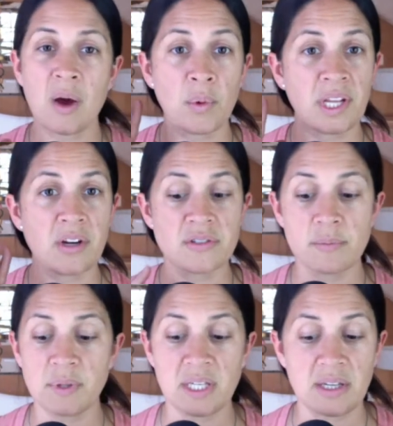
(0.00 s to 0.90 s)
I want to hear
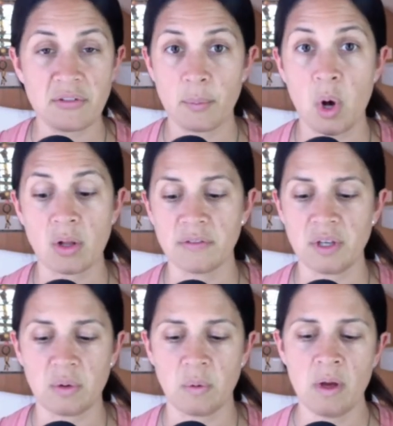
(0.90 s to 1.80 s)
some pee from all of
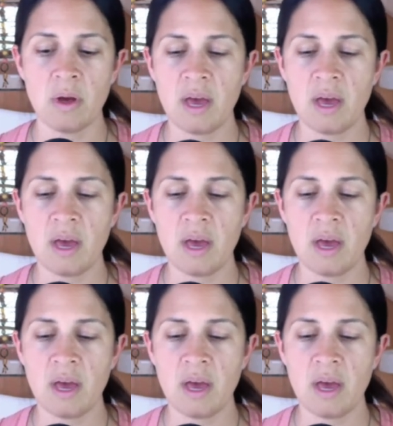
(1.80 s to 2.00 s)
you